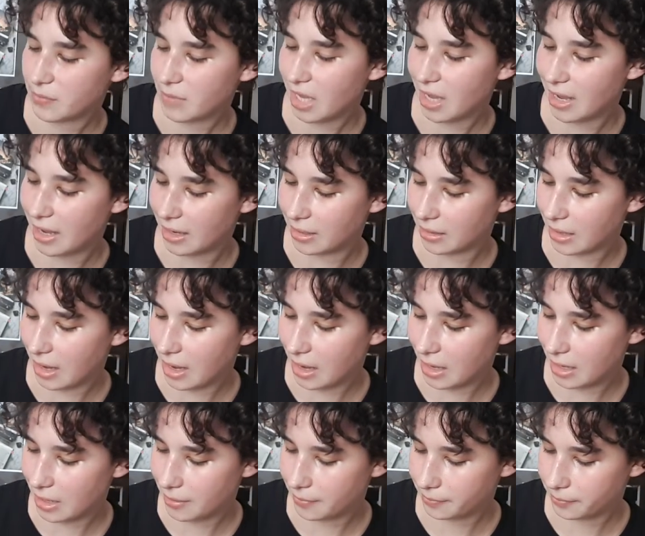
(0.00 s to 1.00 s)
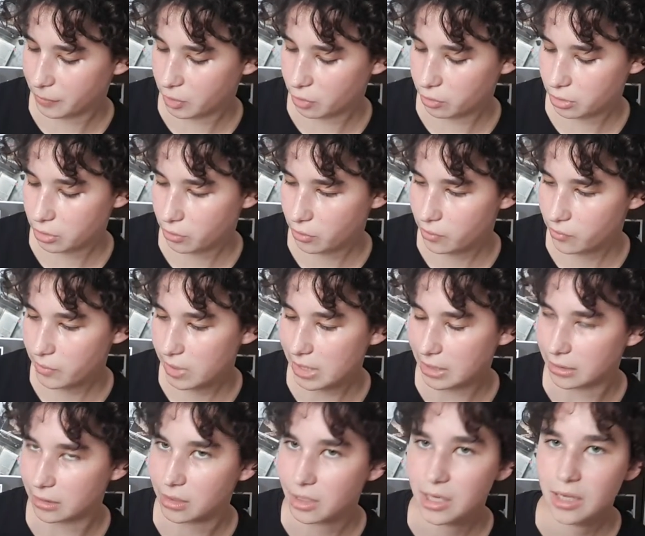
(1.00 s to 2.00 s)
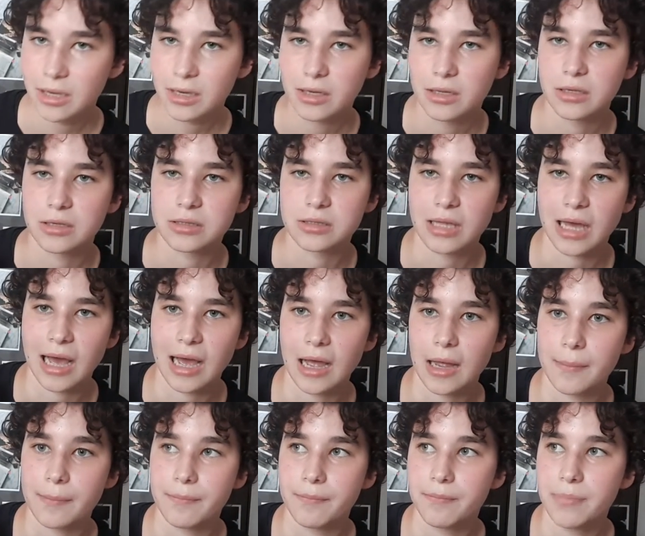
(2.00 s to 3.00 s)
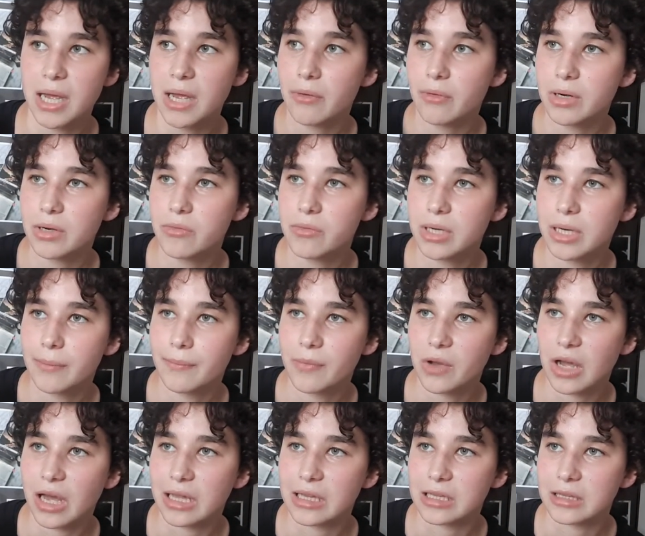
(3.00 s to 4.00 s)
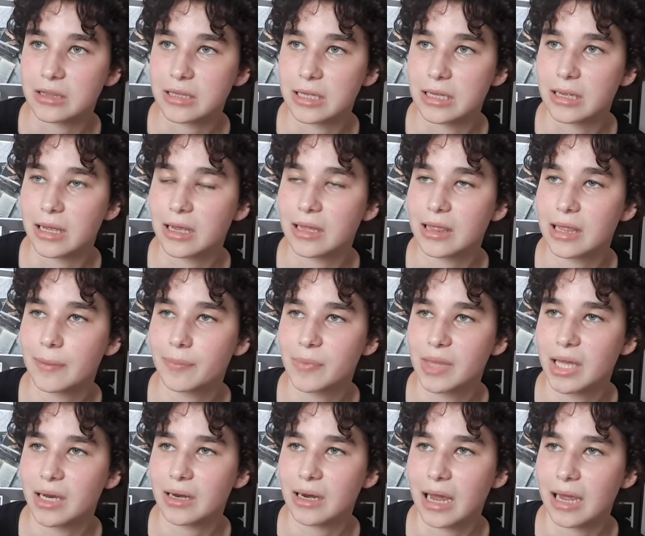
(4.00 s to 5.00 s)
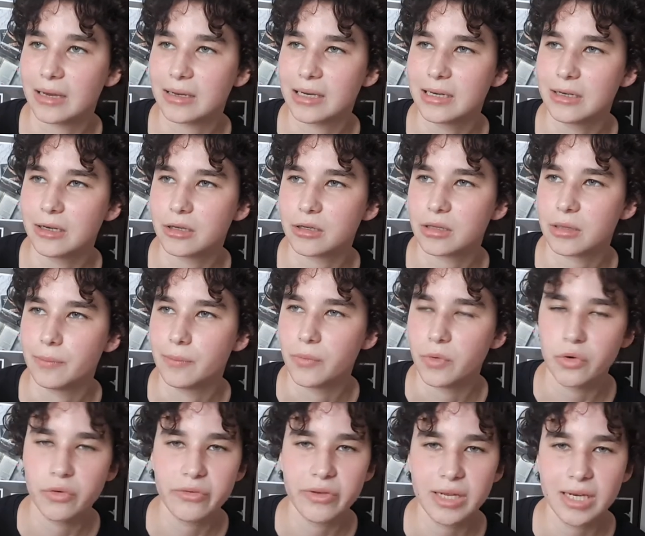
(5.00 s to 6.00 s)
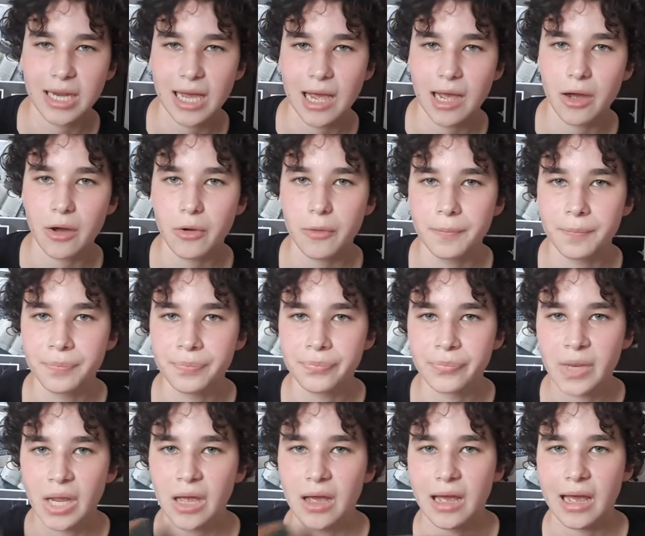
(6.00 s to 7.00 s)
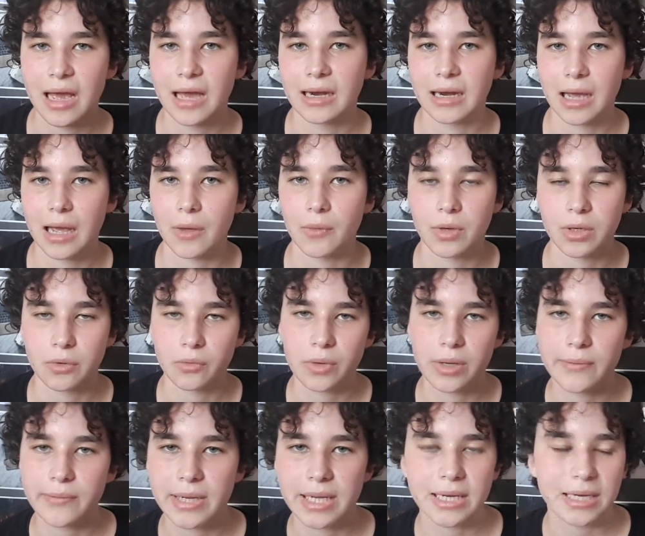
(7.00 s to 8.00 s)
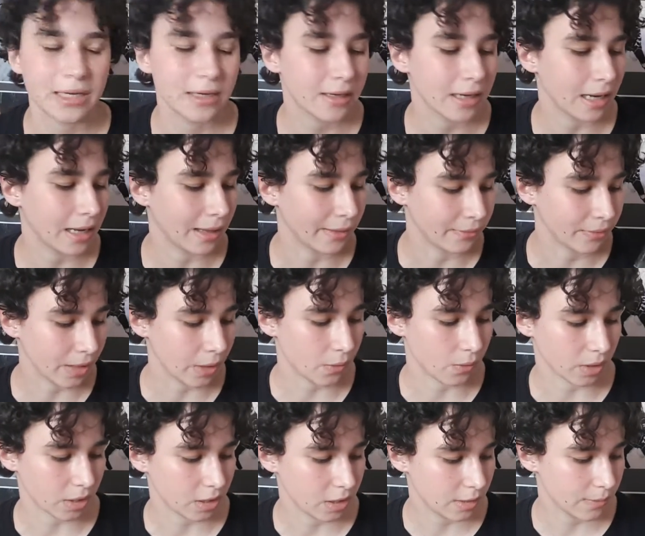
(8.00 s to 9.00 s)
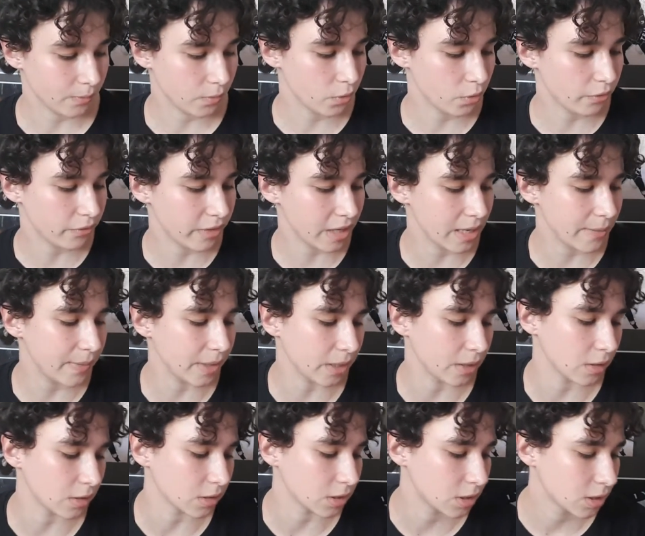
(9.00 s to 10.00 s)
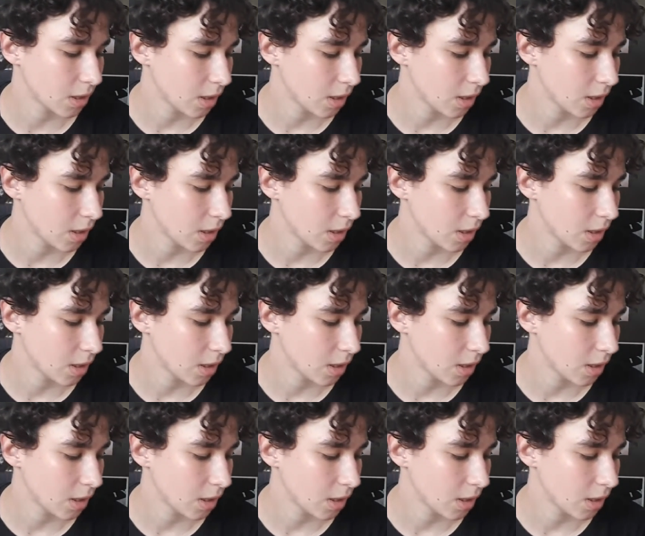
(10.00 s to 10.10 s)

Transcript: and I am going to reread it, because I barely remember anything, except that I think there's a movie now, and I want to reread it and then watch the movie, because